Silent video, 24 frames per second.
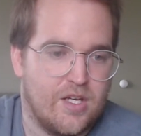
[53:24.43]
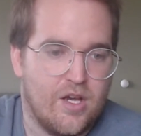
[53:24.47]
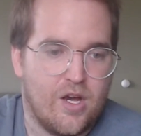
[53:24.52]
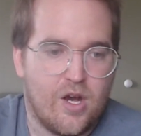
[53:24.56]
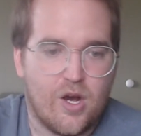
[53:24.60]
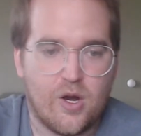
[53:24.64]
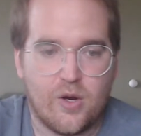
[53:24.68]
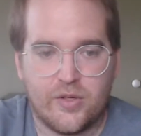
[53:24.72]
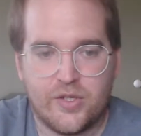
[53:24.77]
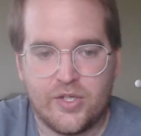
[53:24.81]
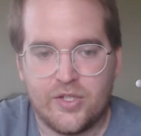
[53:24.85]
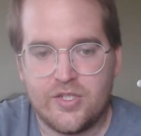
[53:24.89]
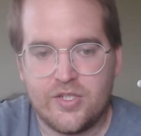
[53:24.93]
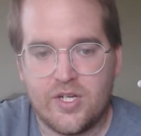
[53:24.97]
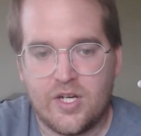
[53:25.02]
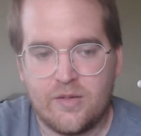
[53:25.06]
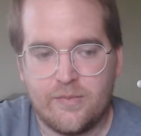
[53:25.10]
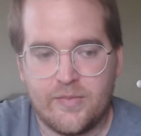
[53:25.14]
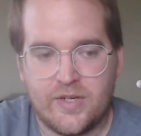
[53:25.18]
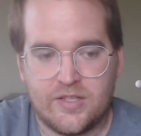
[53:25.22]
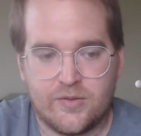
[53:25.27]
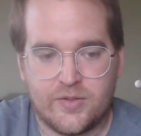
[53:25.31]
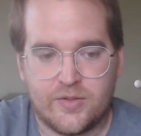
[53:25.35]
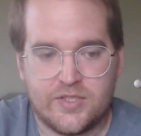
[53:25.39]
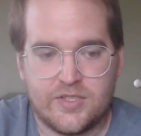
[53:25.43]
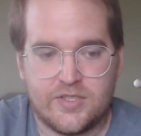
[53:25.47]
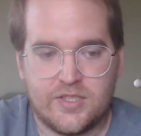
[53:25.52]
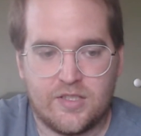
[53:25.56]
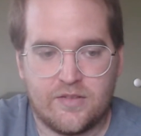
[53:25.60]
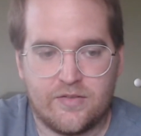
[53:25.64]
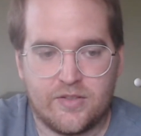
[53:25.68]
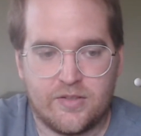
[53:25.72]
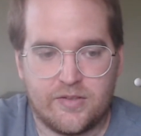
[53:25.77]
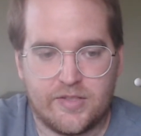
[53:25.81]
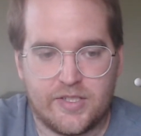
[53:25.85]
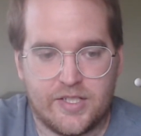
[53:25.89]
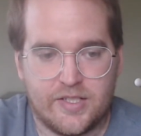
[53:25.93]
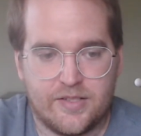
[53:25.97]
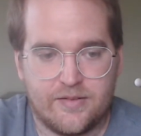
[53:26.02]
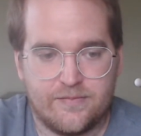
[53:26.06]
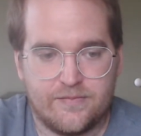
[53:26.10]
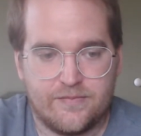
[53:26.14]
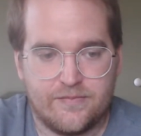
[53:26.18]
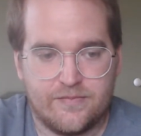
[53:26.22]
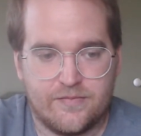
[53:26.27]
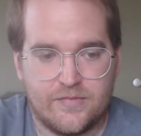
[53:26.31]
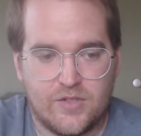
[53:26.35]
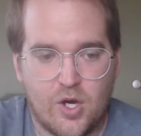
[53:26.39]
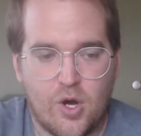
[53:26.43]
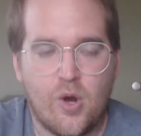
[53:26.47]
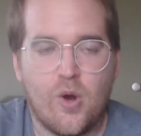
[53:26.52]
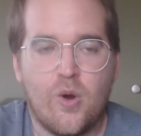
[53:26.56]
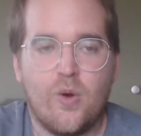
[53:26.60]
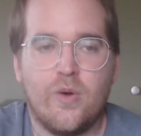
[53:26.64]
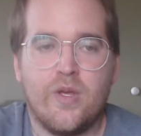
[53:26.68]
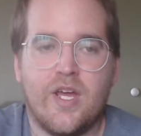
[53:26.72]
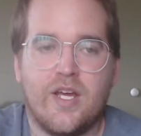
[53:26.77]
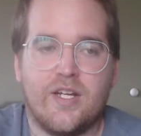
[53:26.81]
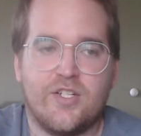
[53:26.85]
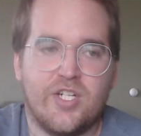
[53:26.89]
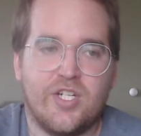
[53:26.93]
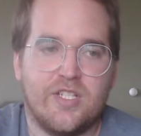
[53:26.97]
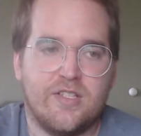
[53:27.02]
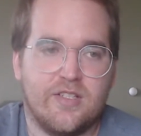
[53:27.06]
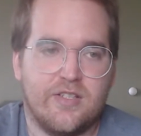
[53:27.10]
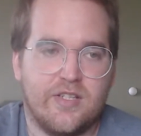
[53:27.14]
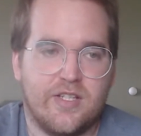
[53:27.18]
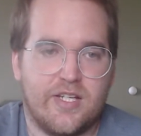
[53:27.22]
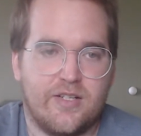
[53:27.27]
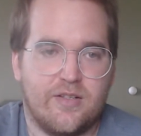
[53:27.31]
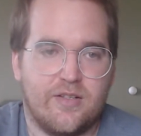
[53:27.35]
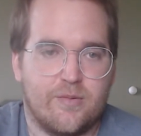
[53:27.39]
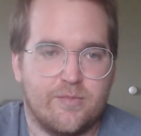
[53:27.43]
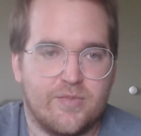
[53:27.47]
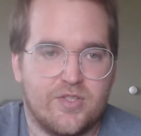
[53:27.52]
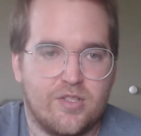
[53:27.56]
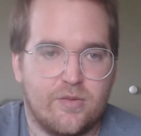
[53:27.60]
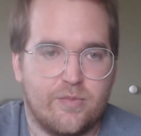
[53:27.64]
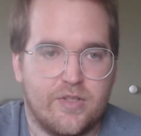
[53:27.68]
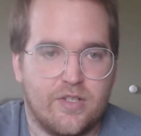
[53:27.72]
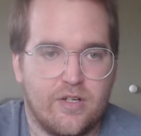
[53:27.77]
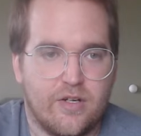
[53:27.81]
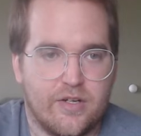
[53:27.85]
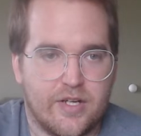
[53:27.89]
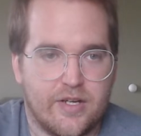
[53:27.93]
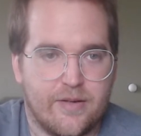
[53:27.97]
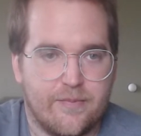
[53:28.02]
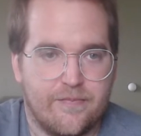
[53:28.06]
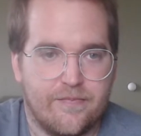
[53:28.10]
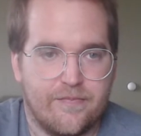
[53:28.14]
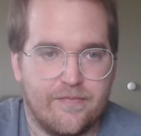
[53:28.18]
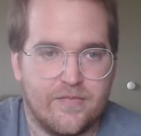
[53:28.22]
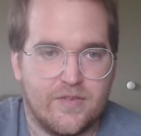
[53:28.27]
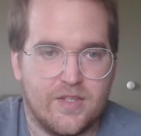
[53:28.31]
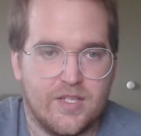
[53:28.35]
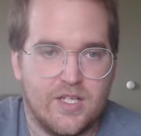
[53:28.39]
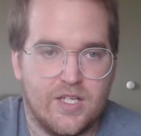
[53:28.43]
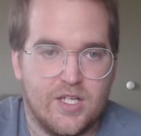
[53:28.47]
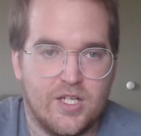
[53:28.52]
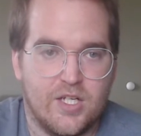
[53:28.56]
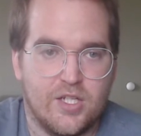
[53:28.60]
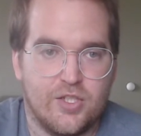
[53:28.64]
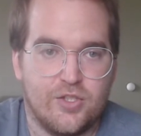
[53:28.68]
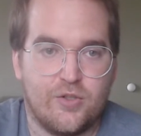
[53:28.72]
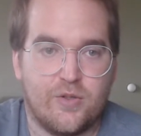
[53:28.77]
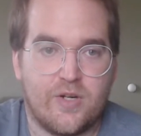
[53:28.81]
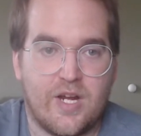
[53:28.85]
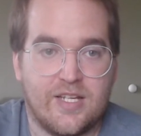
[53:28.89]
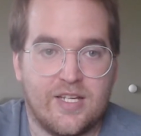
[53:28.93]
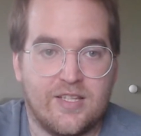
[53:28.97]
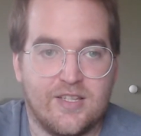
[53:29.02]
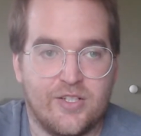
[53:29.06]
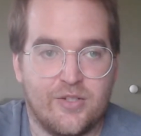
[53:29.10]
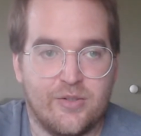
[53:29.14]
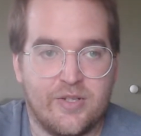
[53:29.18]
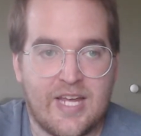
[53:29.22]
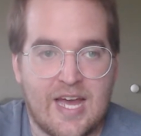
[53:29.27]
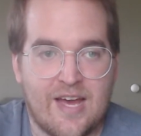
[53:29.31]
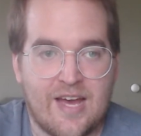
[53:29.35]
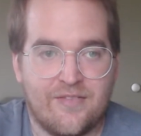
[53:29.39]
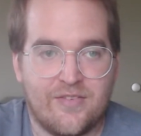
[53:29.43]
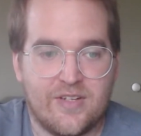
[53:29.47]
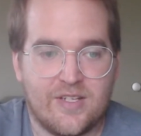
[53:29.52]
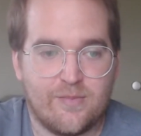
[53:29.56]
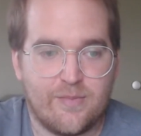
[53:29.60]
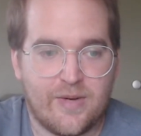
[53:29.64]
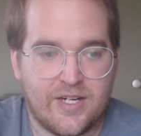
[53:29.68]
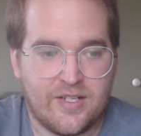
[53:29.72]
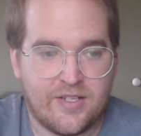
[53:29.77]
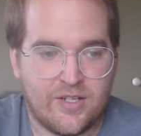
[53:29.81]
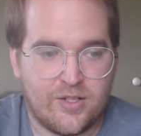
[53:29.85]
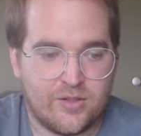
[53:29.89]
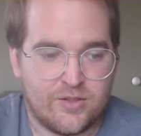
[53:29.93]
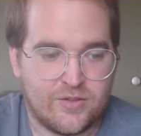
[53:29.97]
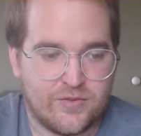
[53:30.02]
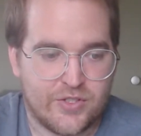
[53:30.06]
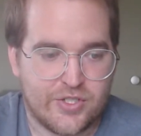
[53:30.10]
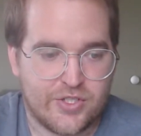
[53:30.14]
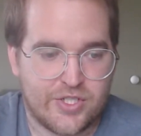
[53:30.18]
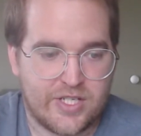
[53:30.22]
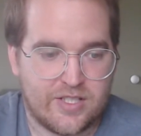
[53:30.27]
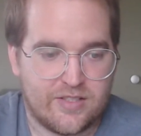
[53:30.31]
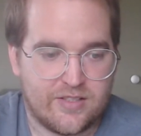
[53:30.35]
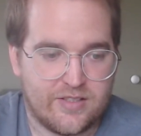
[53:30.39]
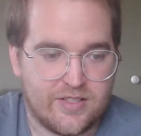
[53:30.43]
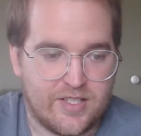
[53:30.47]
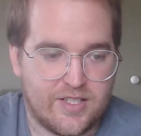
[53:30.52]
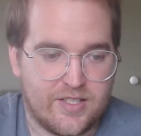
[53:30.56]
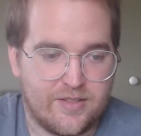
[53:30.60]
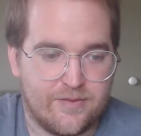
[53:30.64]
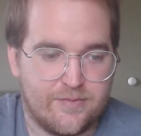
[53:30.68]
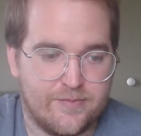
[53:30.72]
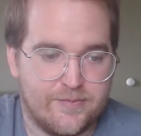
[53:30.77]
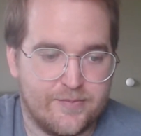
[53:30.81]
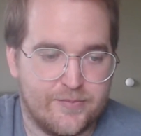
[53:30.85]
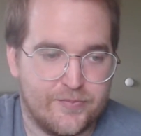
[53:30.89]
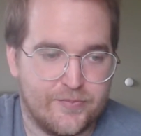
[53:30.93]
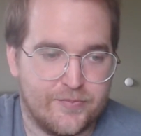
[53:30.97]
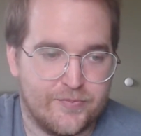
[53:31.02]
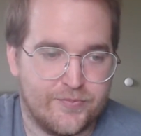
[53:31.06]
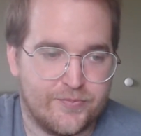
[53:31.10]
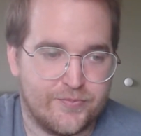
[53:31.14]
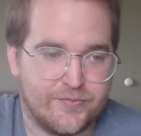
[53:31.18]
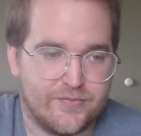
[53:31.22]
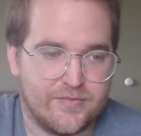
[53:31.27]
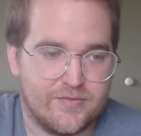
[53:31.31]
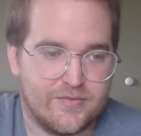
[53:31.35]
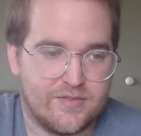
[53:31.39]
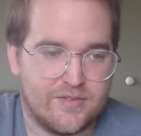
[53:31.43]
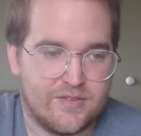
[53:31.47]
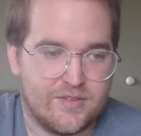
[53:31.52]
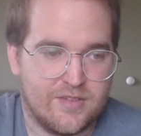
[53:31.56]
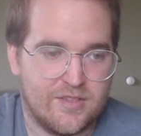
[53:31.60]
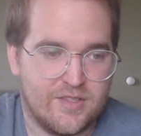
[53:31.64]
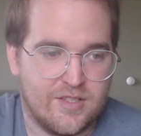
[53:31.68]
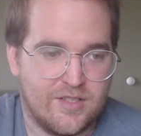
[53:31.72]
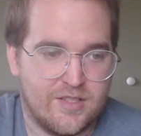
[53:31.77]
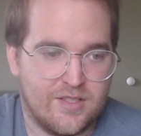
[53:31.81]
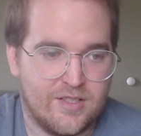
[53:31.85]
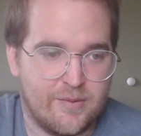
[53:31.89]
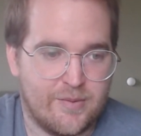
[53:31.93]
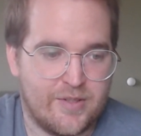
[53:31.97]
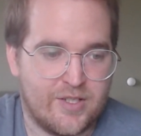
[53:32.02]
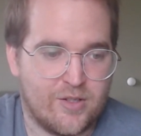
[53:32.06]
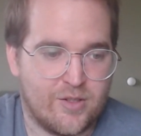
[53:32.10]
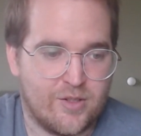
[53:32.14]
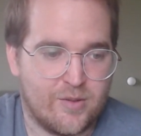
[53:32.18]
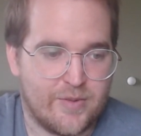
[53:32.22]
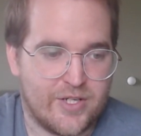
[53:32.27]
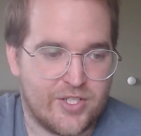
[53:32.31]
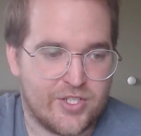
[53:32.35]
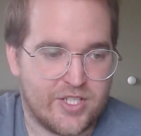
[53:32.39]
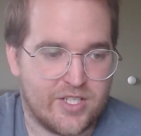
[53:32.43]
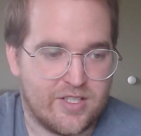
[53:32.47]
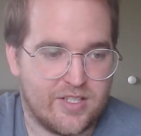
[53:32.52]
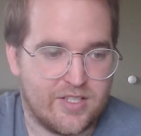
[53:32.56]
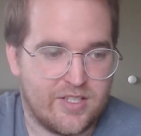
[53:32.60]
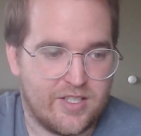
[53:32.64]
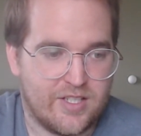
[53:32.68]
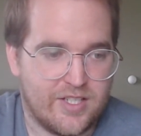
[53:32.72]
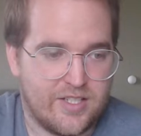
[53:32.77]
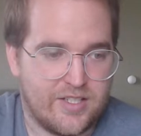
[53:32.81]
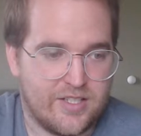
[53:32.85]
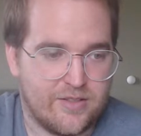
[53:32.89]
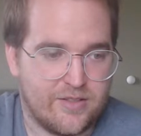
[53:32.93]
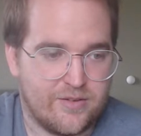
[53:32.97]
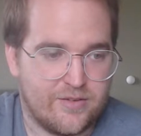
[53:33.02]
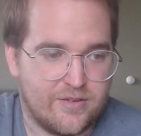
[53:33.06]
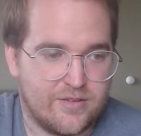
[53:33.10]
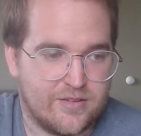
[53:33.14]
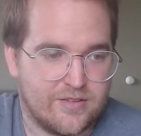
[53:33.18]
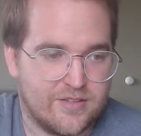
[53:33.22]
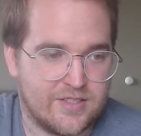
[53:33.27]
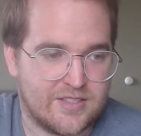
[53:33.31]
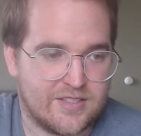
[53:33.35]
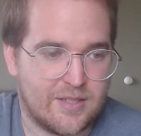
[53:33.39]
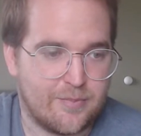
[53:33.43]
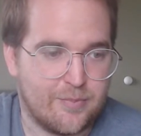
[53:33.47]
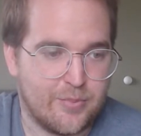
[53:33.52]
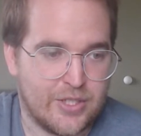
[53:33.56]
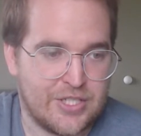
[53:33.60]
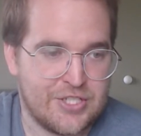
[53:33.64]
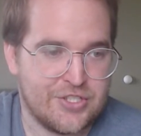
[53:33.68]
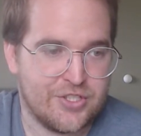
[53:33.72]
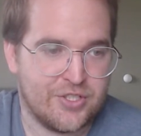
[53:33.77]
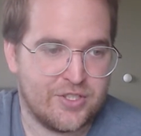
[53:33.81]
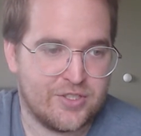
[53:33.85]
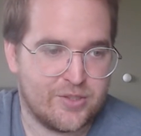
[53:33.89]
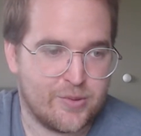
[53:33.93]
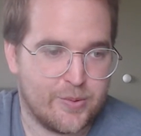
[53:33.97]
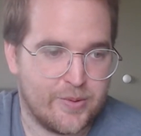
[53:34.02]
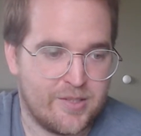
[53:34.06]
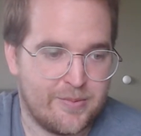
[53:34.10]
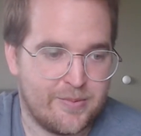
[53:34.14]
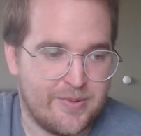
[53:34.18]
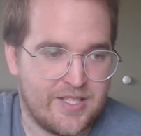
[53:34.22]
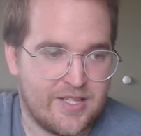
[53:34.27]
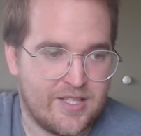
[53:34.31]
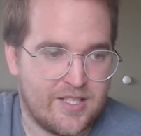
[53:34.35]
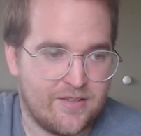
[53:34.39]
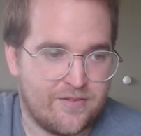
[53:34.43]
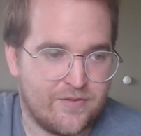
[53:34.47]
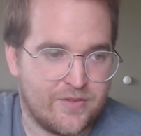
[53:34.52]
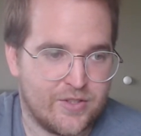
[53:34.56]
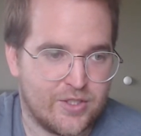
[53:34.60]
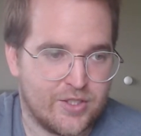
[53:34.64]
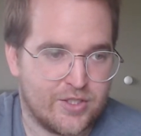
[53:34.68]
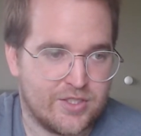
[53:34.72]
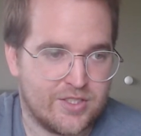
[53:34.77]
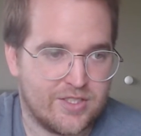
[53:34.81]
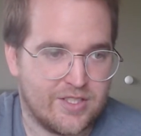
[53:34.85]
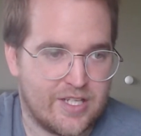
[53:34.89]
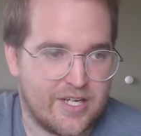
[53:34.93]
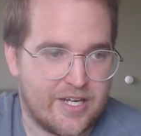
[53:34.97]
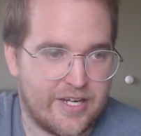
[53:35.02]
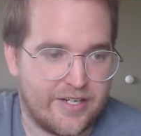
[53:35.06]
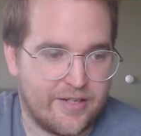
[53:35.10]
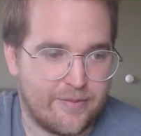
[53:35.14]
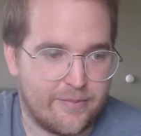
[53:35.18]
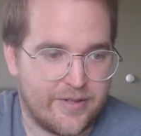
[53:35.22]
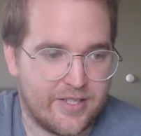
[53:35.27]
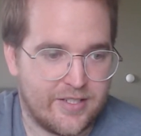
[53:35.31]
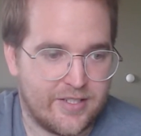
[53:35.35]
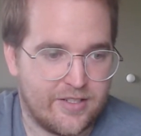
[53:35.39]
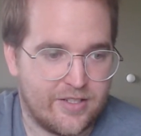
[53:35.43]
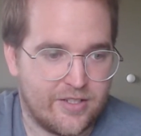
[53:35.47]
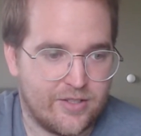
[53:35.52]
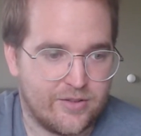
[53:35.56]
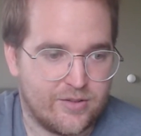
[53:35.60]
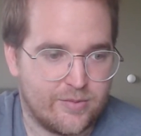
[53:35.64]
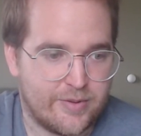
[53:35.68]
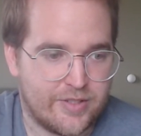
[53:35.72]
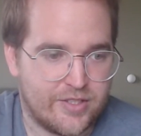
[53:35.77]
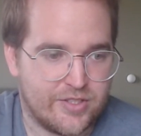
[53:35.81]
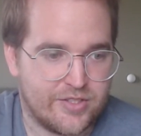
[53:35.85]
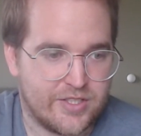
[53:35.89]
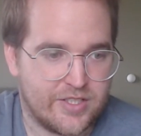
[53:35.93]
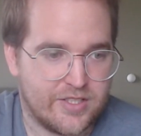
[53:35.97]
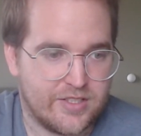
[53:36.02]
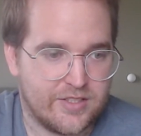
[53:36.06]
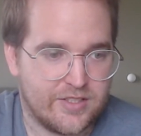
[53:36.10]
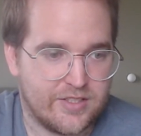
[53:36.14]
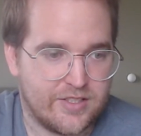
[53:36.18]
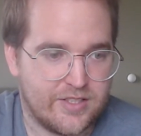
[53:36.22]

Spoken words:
Oh, you're talking about the receiver, right? Oh yeah, Jalen Lane. I'm stupid. Okay, dude, I literally have in my notes for Jalen Lane. Let me go to my Jalen Lane notes because I'm pretty sure it's going to be the first line in my notes about Jalen